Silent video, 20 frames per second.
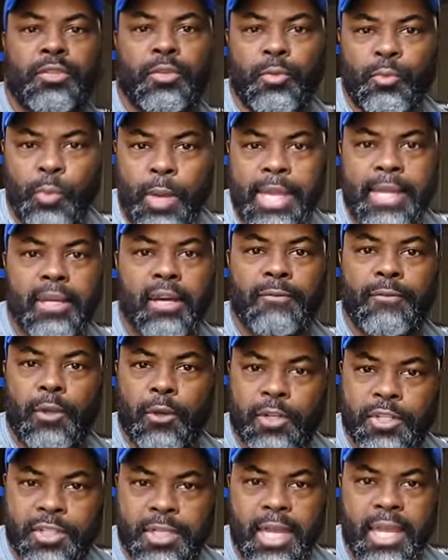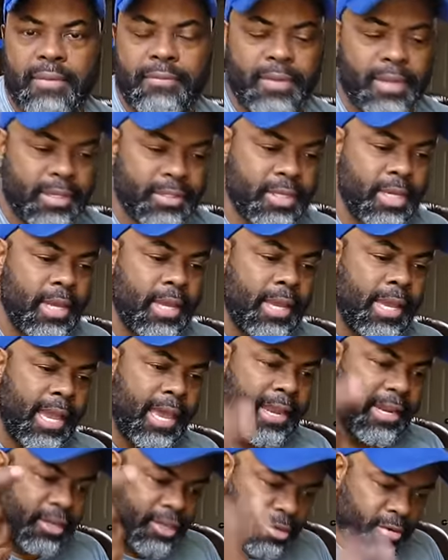the rate of your savings
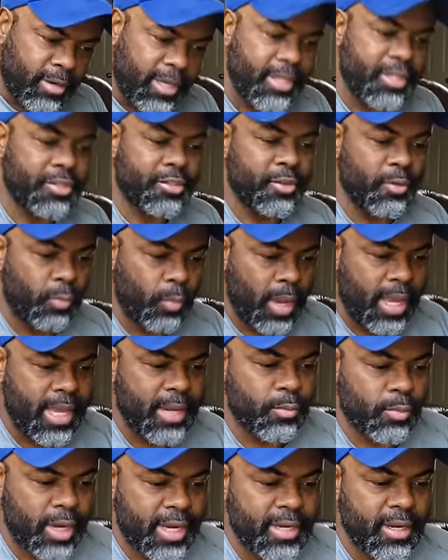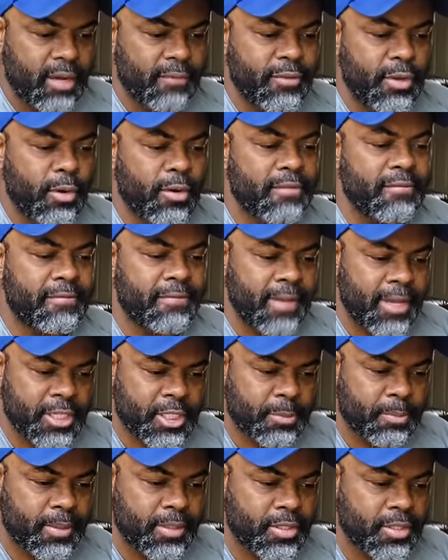and increase the rate, rate of your
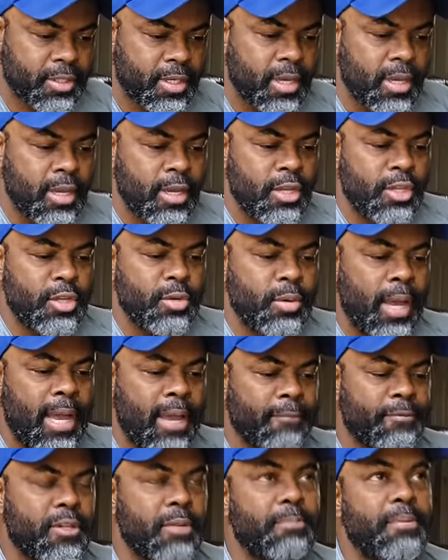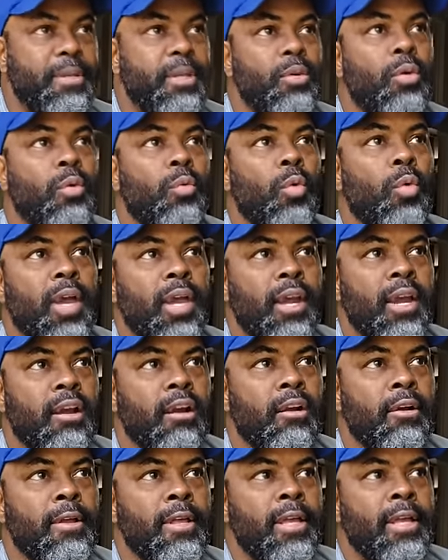investments. You have to be
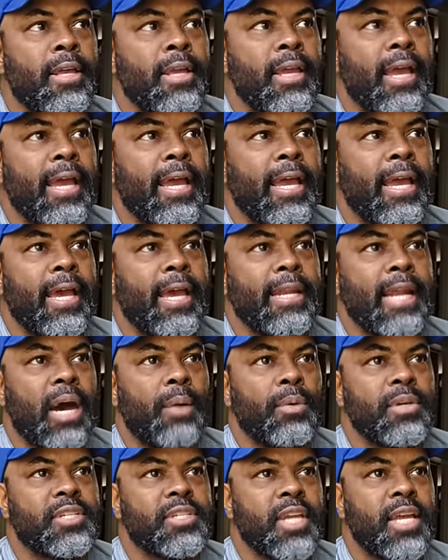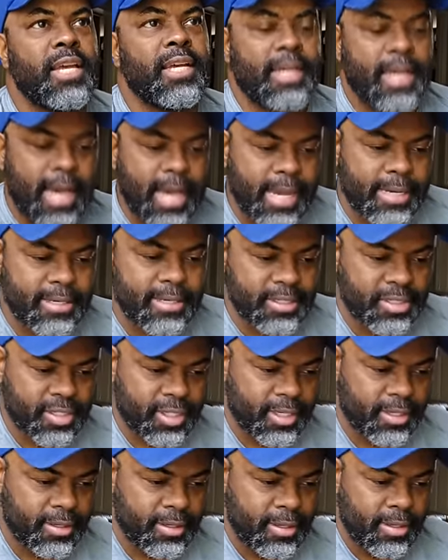aware and I would say
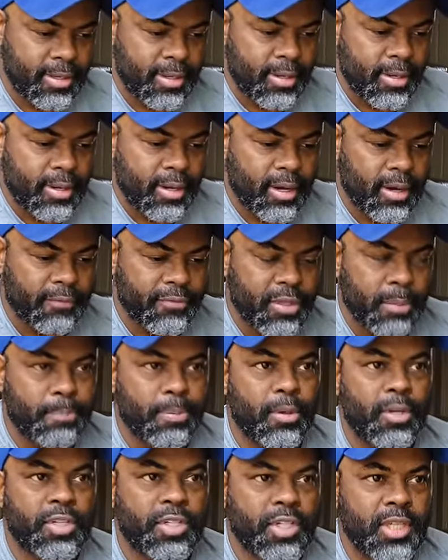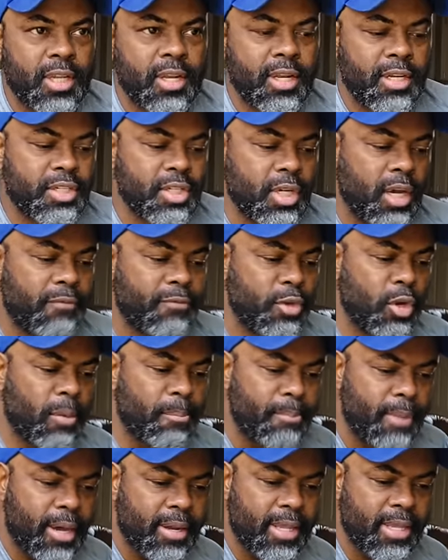cognizant of the percentage of your
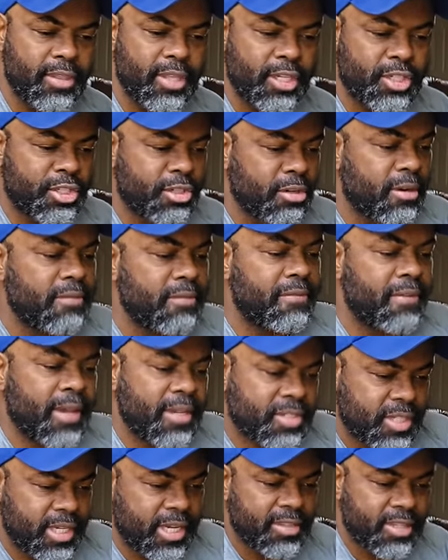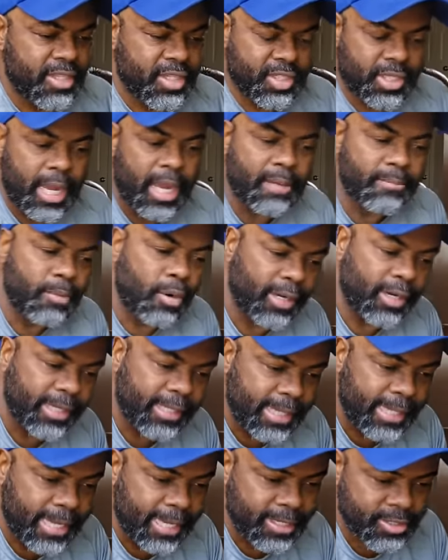money that you're investing in the stock market,
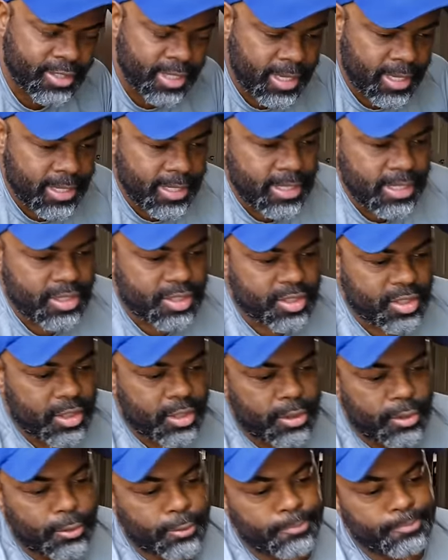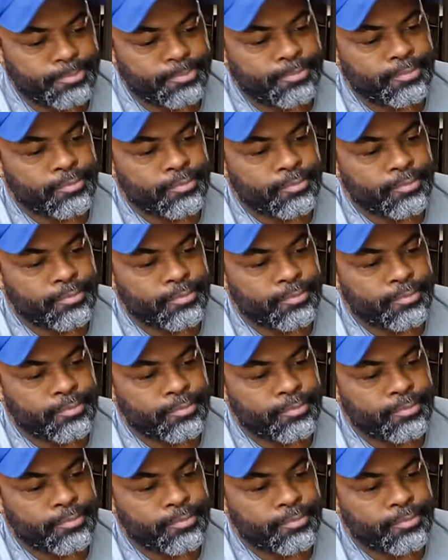guys. So,